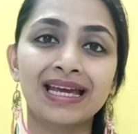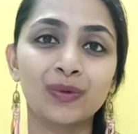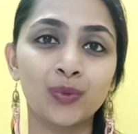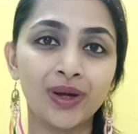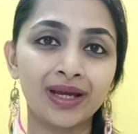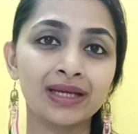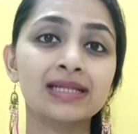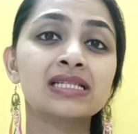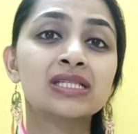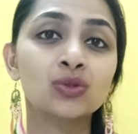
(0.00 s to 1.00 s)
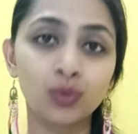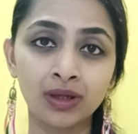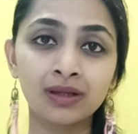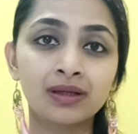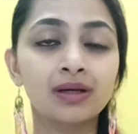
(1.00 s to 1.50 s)
where
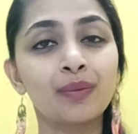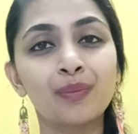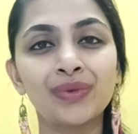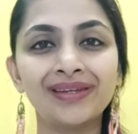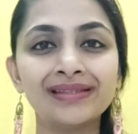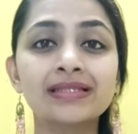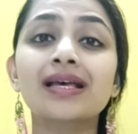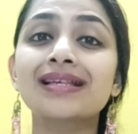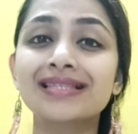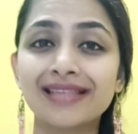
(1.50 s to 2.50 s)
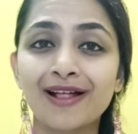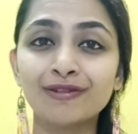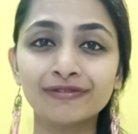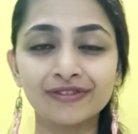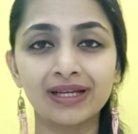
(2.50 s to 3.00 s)
Swa means
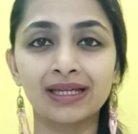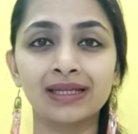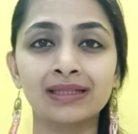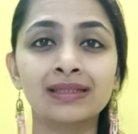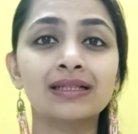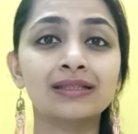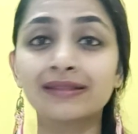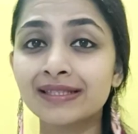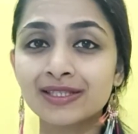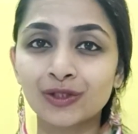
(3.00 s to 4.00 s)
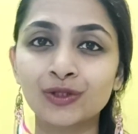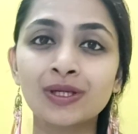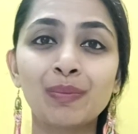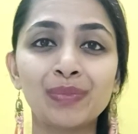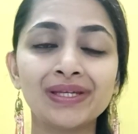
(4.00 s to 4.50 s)
self and Adhisthana
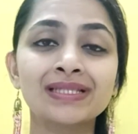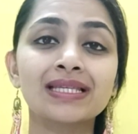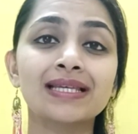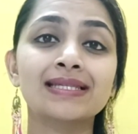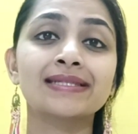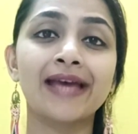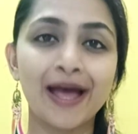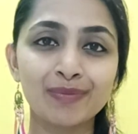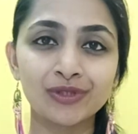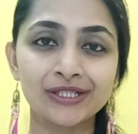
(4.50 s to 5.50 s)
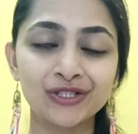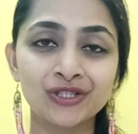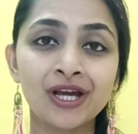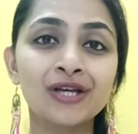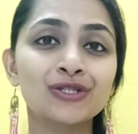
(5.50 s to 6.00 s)
means established.
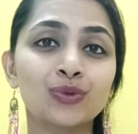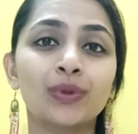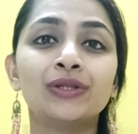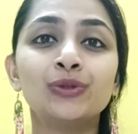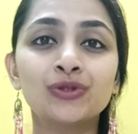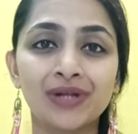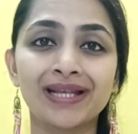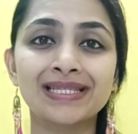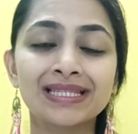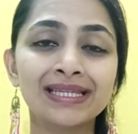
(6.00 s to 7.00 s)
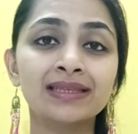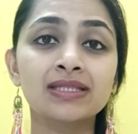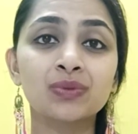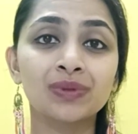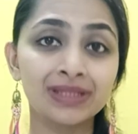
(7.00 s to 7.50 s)
So when you translate
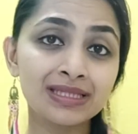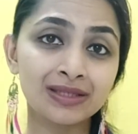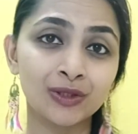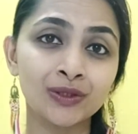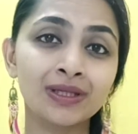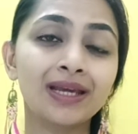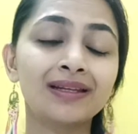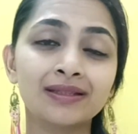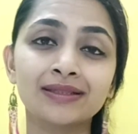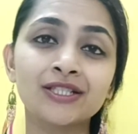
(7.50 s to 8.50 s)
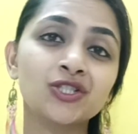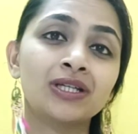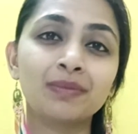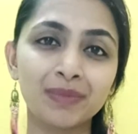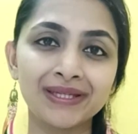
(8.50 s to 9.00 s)
Swadhisthana in English,
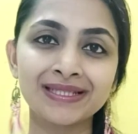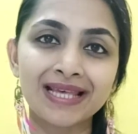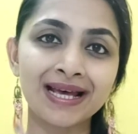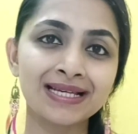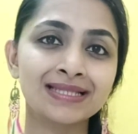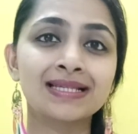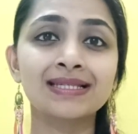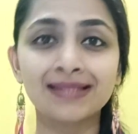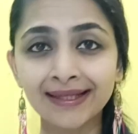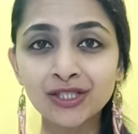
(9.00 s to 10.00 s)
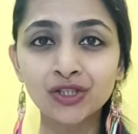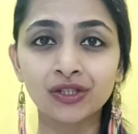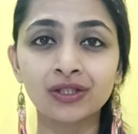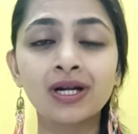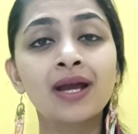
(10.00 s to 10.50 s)
it means as the
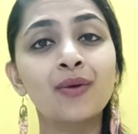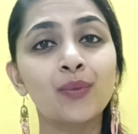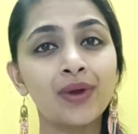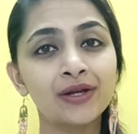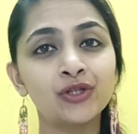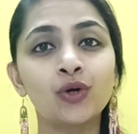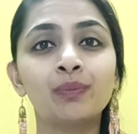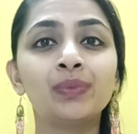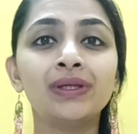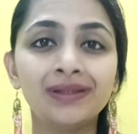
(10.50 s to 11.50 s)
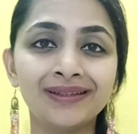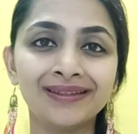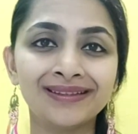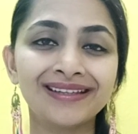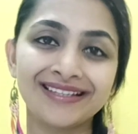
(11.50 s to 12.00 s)
center where your
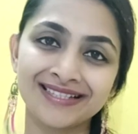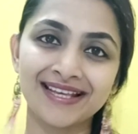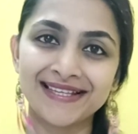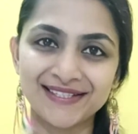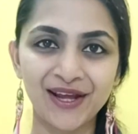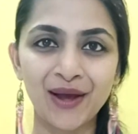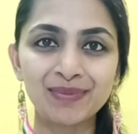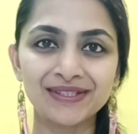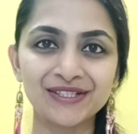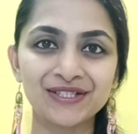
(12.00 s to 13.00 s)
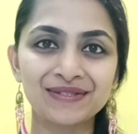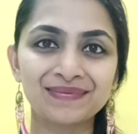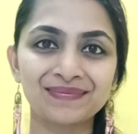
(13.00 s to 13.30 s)
being is established.